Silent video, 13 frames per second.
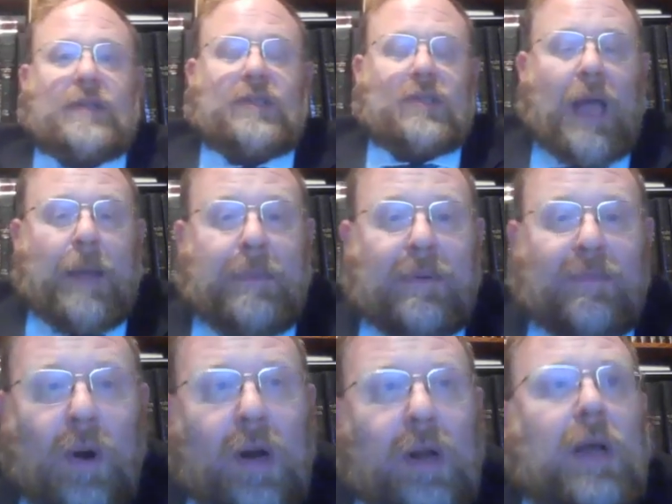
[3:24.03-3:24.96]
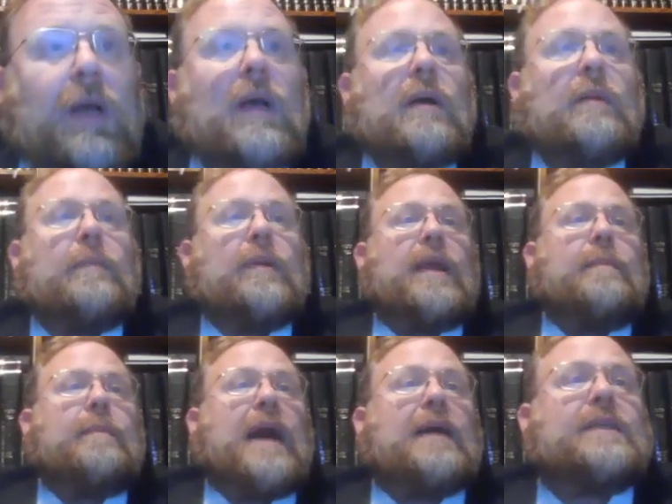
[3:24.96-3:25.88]
this type of work.
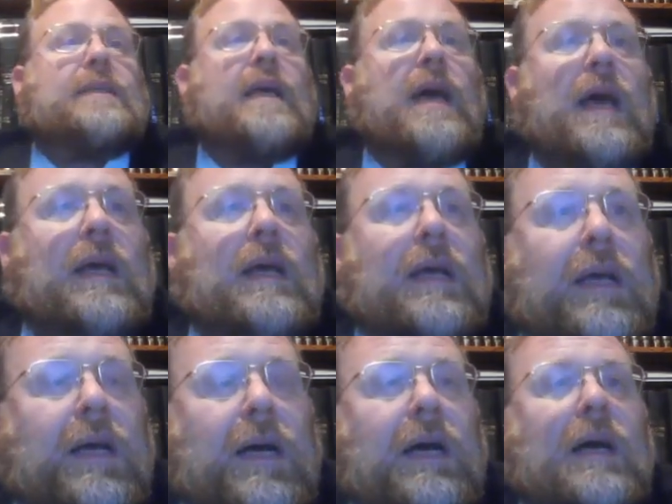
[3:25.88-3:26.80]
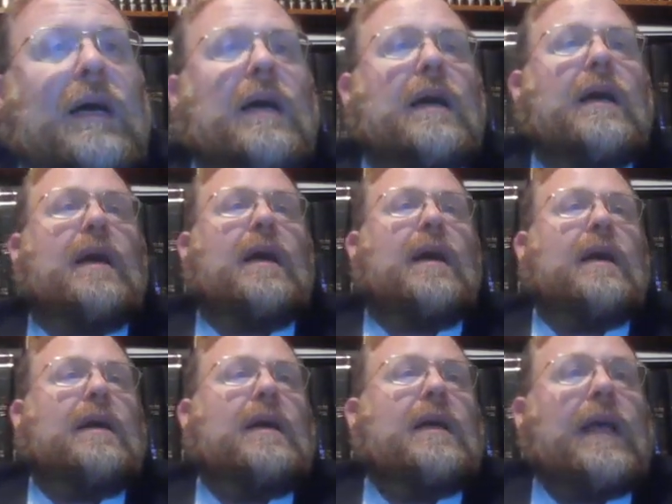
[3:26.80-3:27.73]
Believe maseh. Uh, uh,
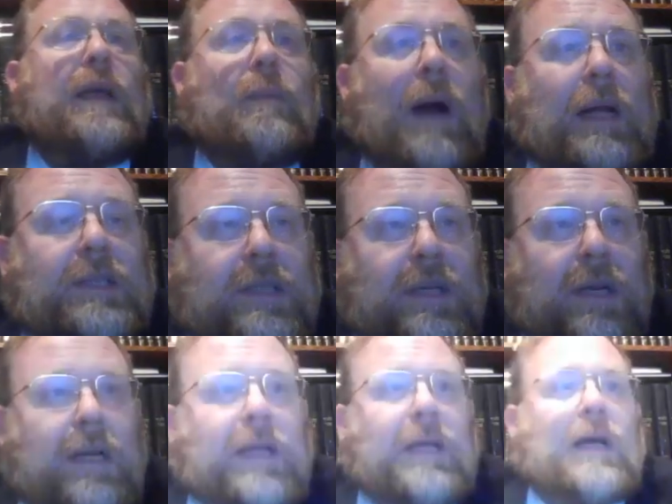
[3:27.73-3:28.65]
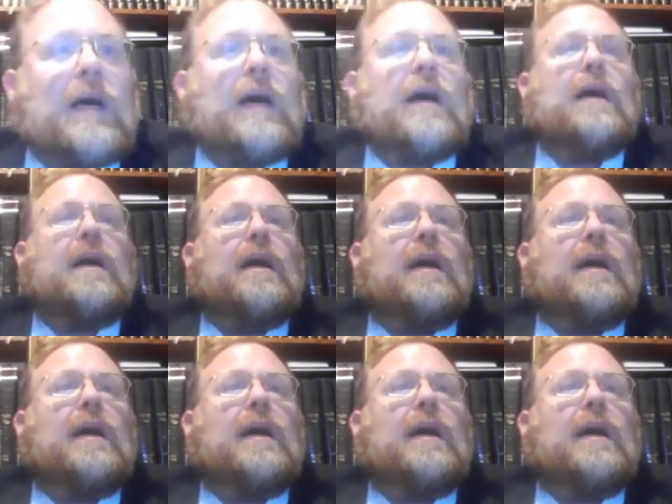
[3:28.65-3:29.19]
uh, wants, uh, uh,